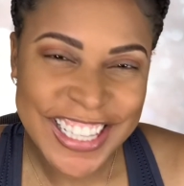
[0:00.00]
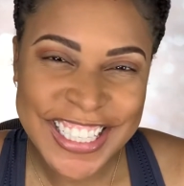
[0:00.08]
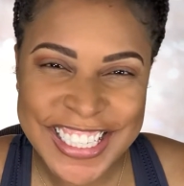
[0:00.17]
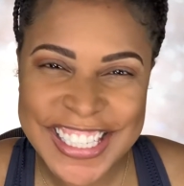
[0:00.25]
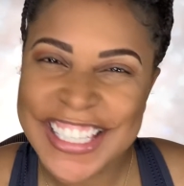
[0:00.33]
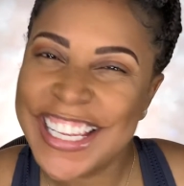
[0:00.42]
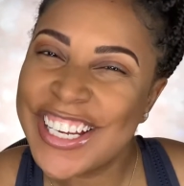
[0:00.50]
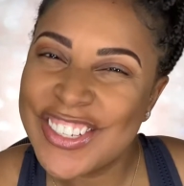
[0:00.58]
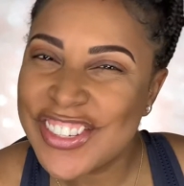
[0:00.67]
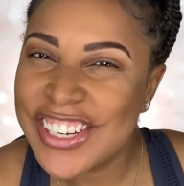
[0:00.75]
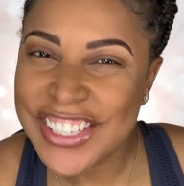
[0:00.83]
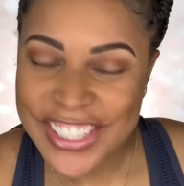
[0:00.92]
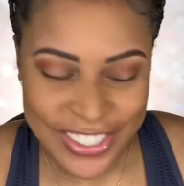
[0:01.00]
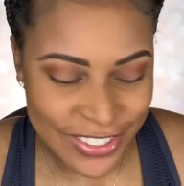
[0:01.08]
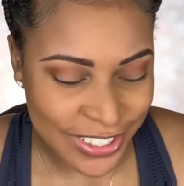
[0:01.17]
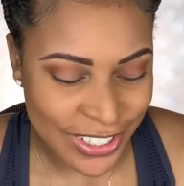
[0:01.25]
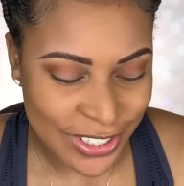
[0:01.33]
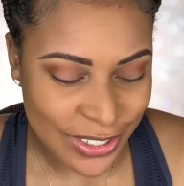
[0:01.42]
These names are so
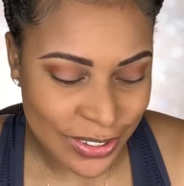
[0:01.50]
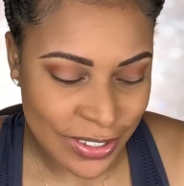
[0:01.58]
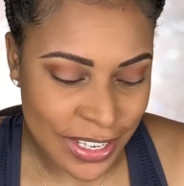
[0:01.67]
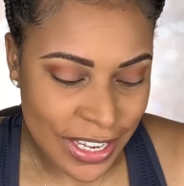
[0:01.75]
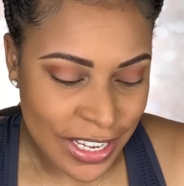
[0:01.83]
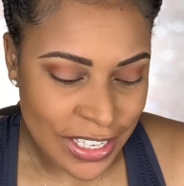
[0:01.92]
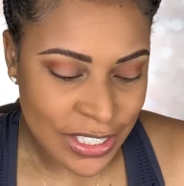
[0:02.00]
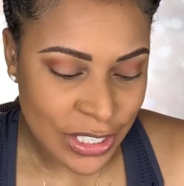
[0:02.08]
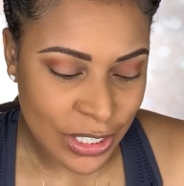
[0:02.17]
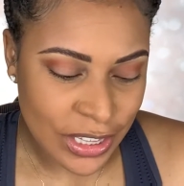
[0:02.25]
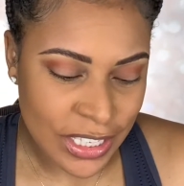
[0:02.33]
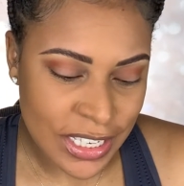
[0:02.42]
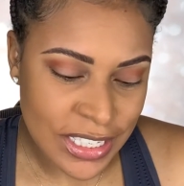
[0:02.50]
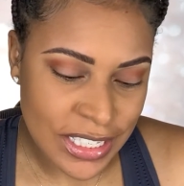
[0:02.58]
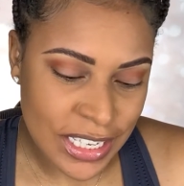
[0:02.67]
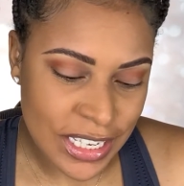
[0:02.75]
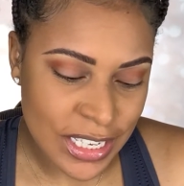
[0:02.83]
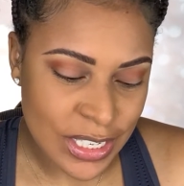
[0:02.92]
cute. So this
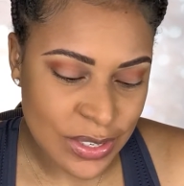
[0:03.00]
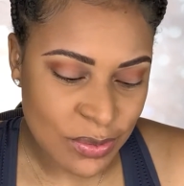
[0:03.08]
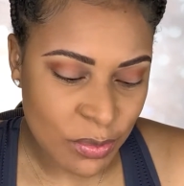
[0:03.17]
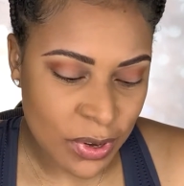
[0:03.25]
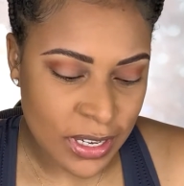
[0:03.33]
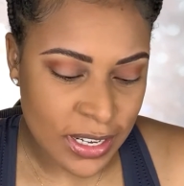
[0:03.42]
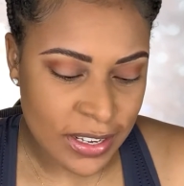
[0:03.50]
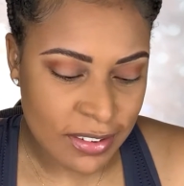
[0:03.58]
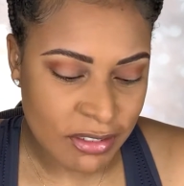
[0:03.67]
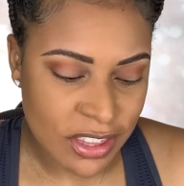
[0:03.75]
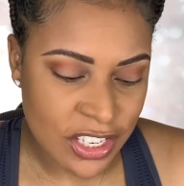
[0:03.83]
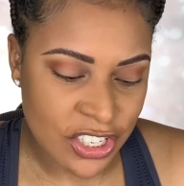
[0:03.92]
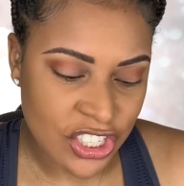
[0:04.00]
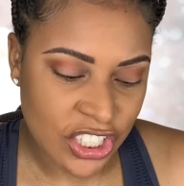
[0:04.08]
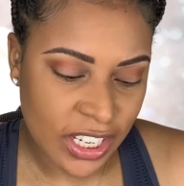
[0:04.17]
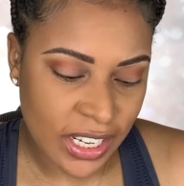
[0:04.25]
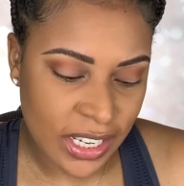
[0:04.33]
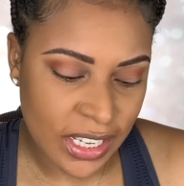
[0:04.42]
is one of the
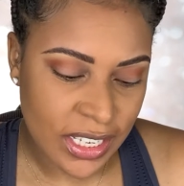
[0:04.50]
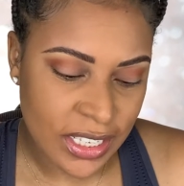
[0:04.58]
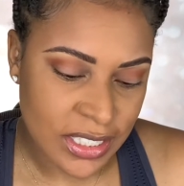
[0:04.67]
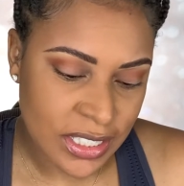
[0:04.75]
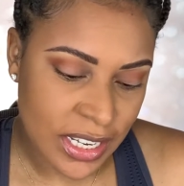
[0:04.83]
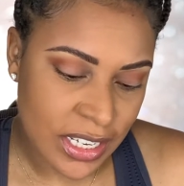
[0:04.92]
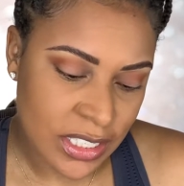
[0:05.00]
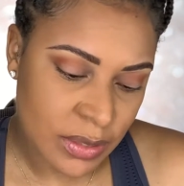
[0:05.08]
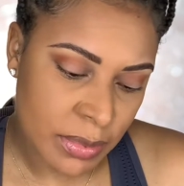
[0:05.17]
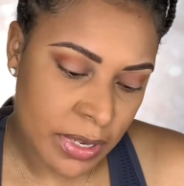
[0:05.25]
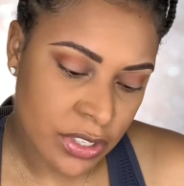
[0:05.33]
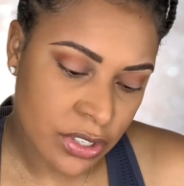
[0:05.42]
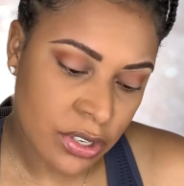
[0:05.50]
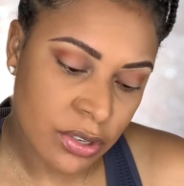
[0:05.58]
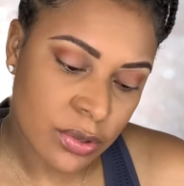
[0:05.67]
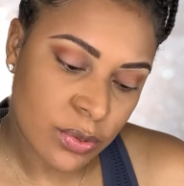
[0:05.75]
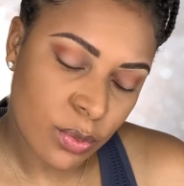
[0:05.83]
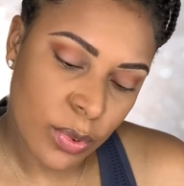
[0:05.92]
shades that is best
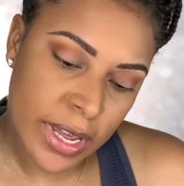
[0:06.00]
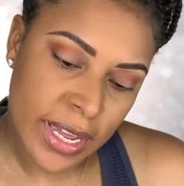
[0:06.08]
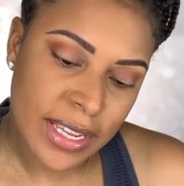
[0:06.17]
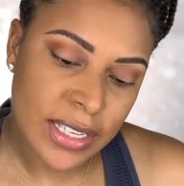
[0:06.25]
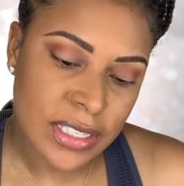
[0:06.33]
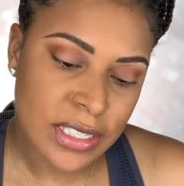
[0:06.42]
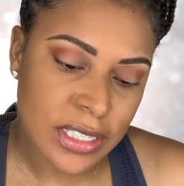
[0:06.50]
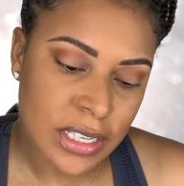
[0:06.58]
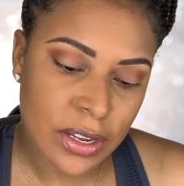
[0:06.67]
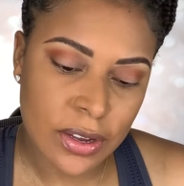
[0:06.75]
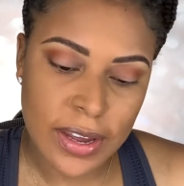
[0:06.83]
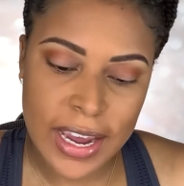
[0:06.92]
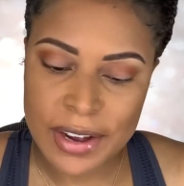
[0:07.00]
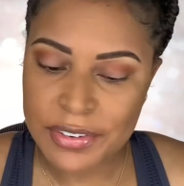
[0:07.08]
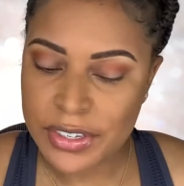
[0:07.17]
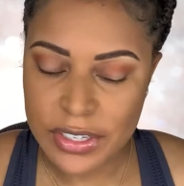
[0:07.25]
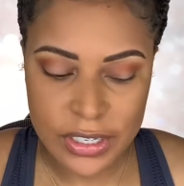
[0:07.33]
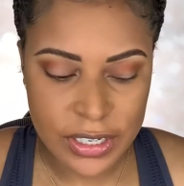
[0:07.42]
used wet. So
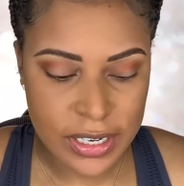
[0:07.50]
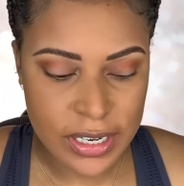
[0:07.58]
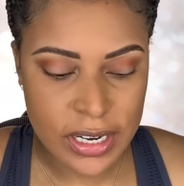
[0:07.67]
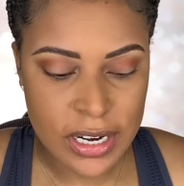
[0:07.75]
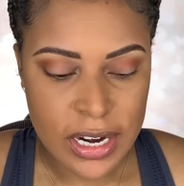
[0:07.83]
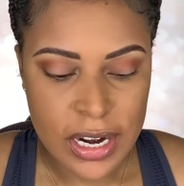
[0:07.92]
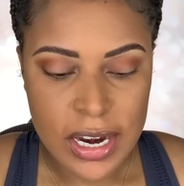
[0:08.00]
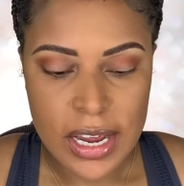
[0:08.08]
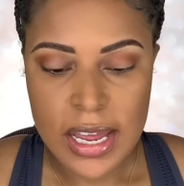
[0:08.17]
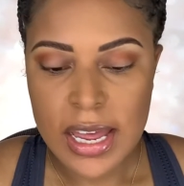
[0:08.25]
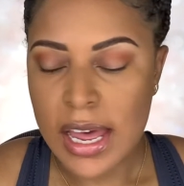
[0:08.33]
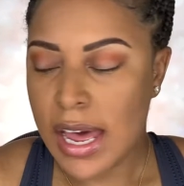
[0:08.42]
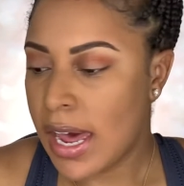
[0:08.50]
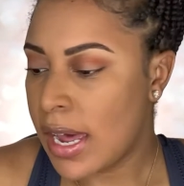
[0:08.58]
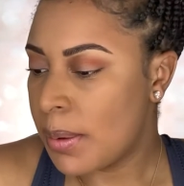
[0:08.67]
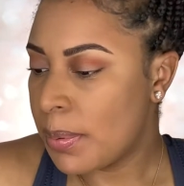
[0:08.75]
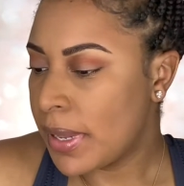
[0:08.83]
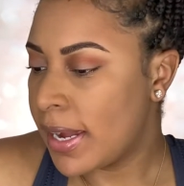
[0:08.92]
after I
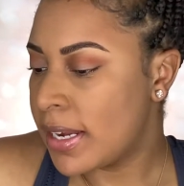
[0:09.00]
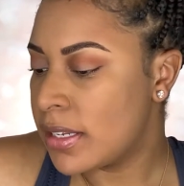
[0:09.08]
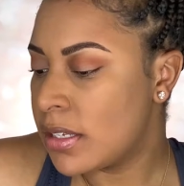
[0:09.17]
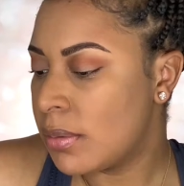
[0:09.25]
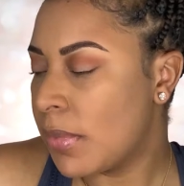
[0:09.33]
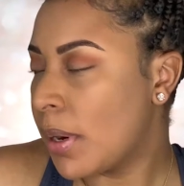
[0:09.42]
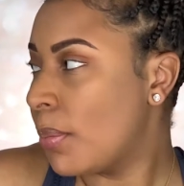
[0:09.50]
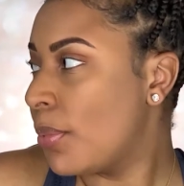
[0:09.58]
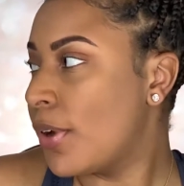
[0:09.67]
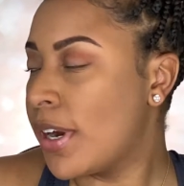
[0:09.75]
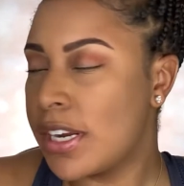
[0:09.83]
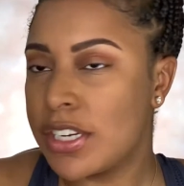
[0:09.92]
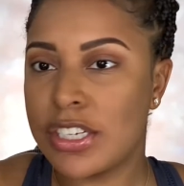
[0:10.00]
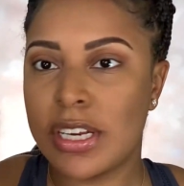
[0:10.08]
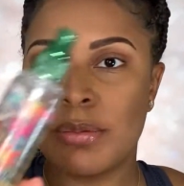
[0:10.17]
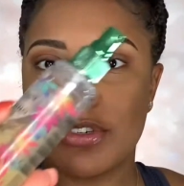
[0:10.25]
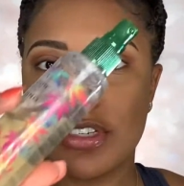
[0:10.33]
apply it to my brush, I'm